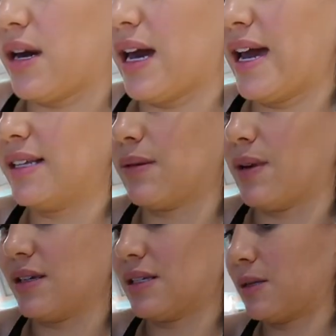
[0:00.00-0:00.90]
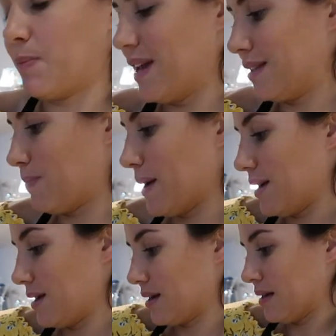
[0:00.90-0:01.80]
I hate it when it spits
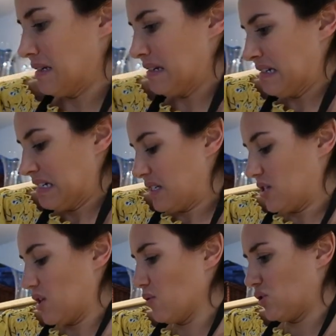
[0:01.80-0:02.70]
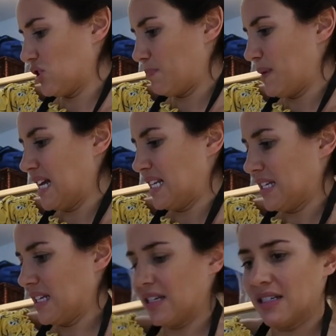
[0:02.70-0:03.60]
back. Don't spit.
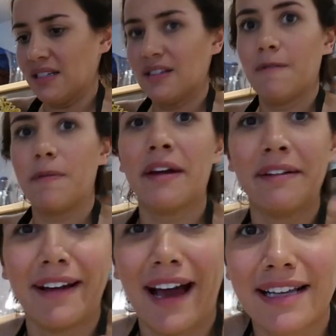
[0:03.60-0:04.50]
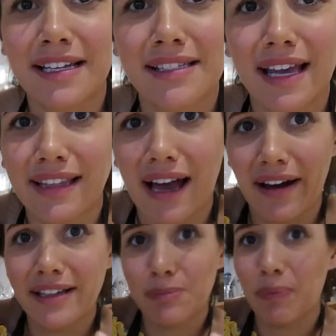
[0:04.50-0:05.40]
As I said that,
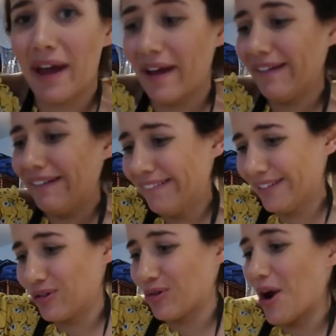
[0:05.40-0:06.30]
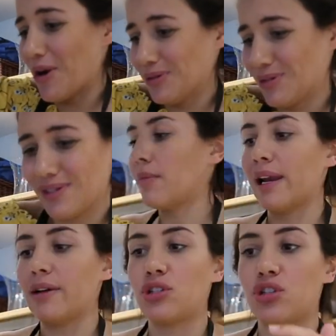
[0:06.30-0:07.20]
I spat. Gross. My
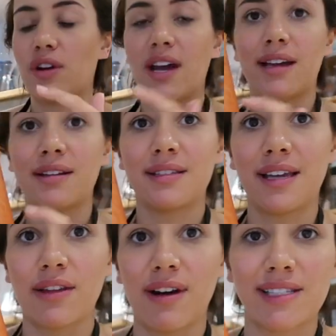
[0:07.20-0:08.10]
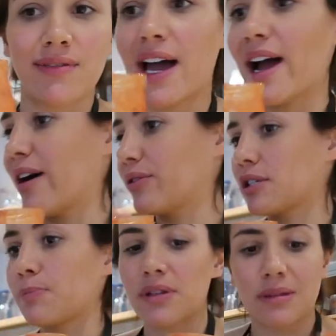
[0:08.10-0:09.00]
little trick to get the rest of that out,
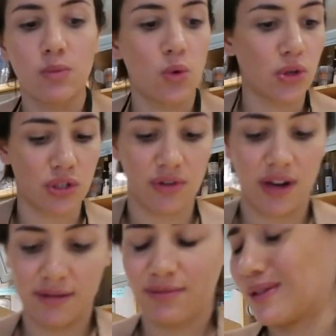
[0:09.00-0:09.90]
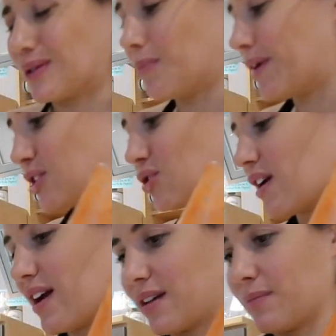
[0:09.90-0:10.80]
just put some water in. Well, it's not my
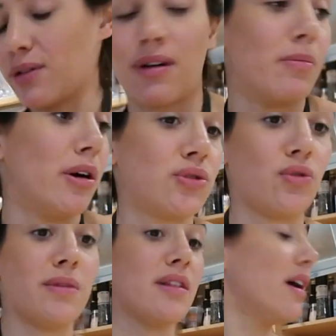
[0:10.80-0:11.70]
trick, my grandma taught me